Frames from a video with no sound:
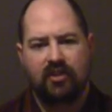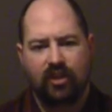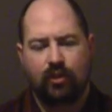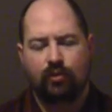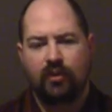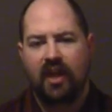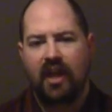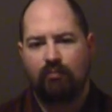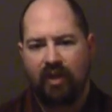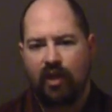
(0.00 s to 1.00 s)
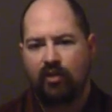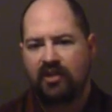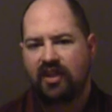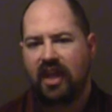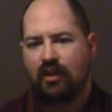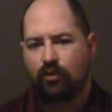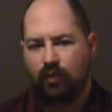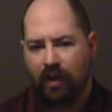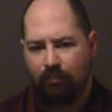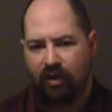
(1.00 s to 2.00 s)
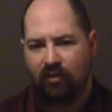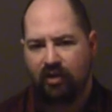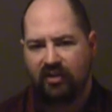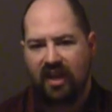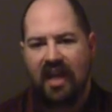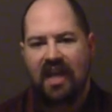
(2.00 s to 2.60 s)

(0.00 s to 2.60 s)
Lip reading: children and parents and grandparents,